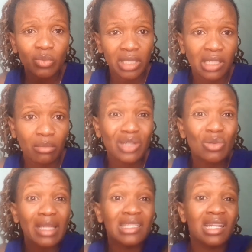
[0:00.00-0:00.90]
patient but to
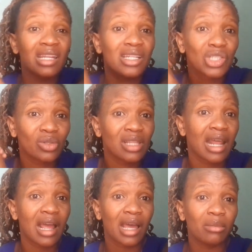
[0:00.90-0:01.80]
my generation that
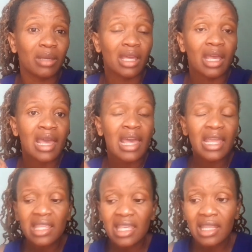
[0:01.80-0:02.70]
are coming
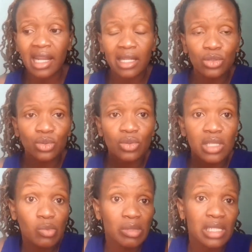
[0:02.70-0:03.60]
anything that i do to
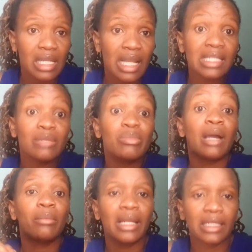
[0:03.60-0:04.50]
this patient let it be a
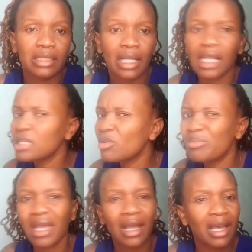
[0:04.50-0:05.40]
blessing let it not
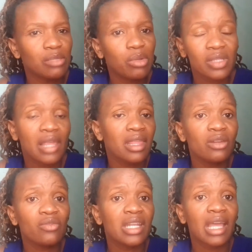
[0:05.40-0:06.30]
be a curse because at the end
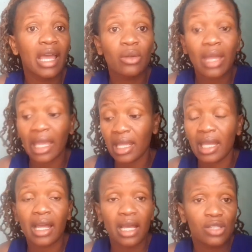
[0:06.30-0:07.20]
of the day i know i can get
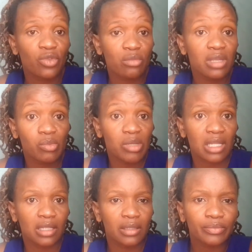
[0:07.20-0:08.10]
a curse from this patient